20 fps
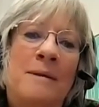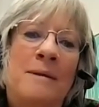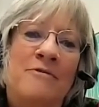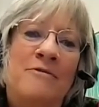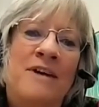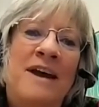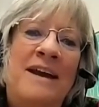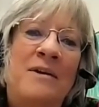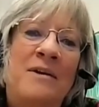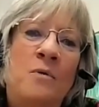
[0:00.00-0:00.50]
them
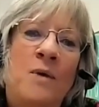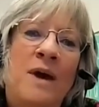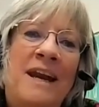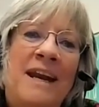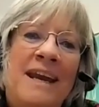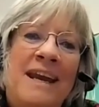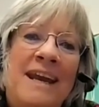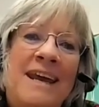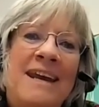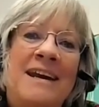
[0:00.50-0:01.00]
find a way
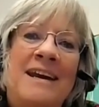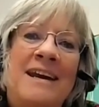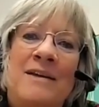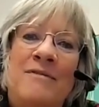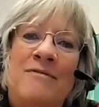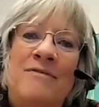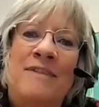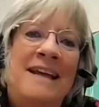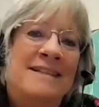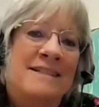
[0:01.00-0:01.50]
to get it
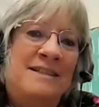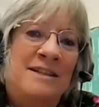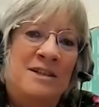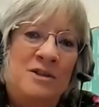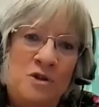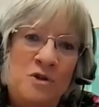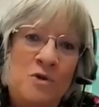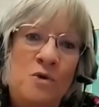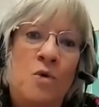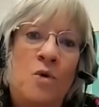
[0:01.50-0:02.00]
if that's the
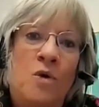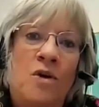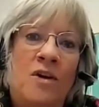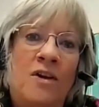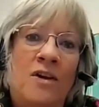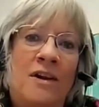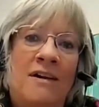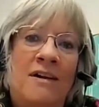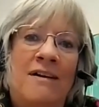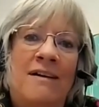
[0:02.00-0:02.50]
tool